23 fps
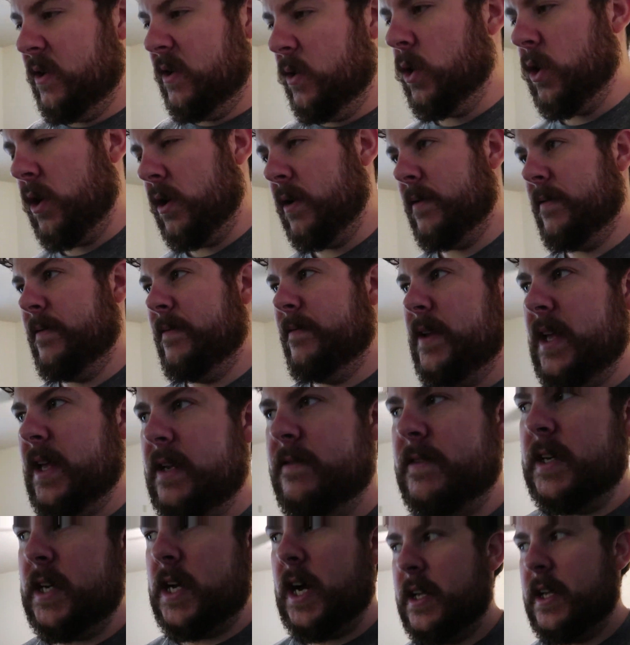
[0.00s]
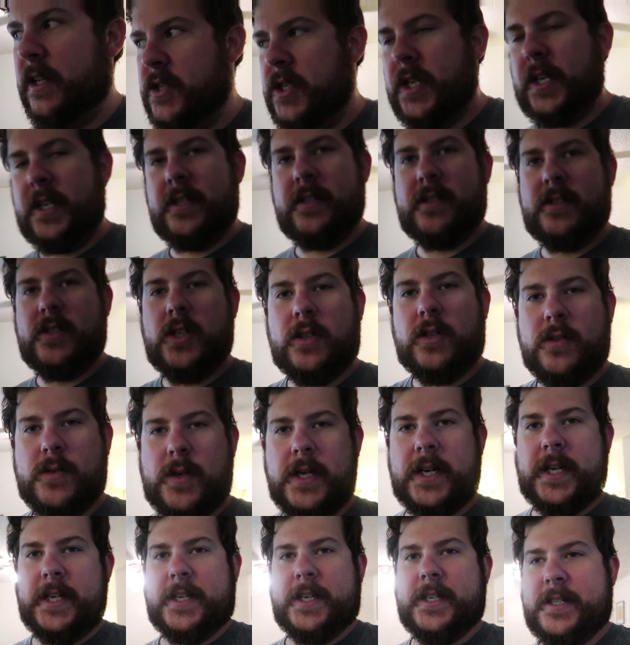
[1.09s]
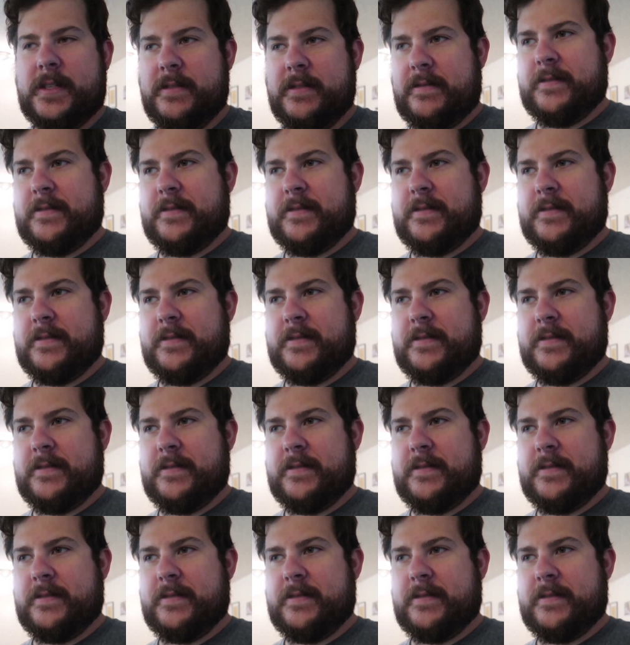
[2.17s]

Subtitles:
Or not even college kids, children, I guess.